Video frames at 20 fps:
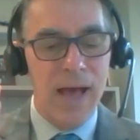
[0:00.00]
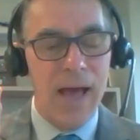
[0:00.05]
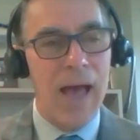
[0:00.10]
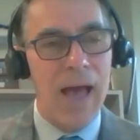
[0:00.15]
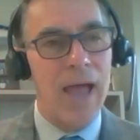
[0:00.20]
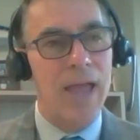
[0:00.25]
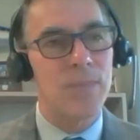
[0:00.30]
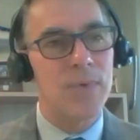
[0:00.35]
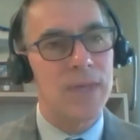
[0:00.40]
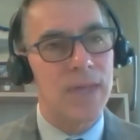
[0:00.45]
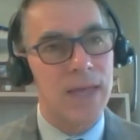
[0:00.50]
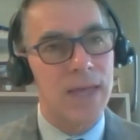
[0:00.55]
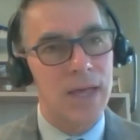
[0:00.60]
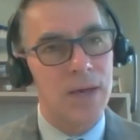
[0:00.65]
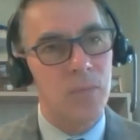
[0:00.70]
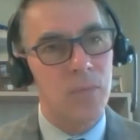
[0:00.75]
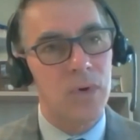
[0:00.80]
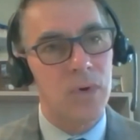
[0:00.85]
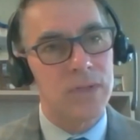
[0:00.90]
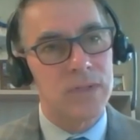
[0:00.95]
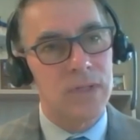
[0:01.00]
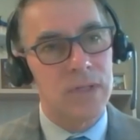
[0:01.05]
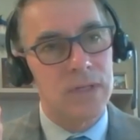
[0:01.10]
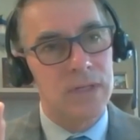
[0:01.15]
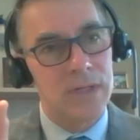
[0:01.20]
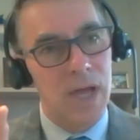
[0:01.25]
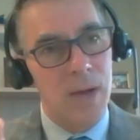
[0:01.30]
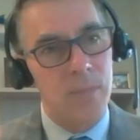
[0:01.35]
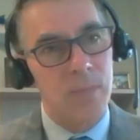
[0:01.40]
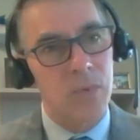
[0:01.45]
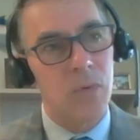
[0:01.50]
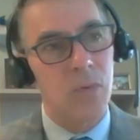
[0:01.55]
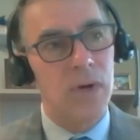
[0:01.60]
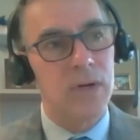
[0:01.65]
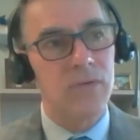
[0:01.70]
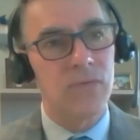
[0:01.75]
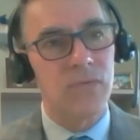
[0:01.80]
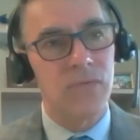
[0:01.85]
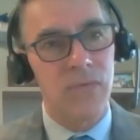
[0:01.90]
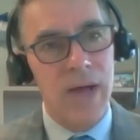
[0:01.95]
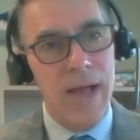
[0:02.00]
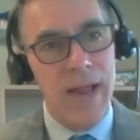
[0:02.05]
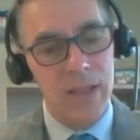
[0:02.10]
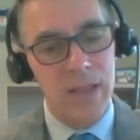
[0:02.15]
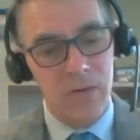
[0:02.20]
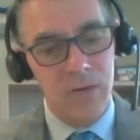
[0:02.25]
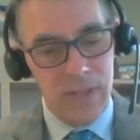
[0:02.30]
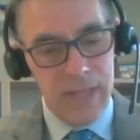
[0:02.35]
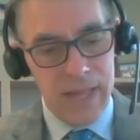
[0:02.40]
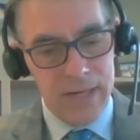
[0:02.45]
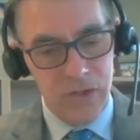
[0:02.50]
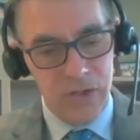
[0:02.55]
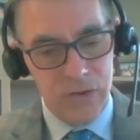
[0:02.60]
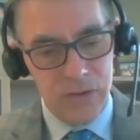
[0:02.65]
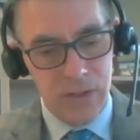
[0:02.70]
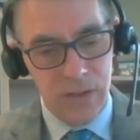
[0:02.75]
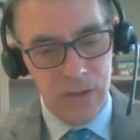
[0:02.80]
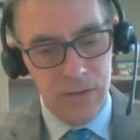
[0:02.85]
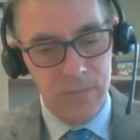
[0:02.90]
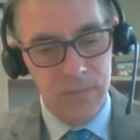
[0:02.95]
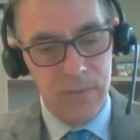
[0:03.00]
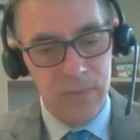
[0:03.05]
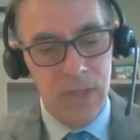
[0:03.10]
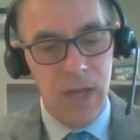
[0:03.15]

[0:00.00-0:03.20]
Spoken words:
IBM was the #1 filer last year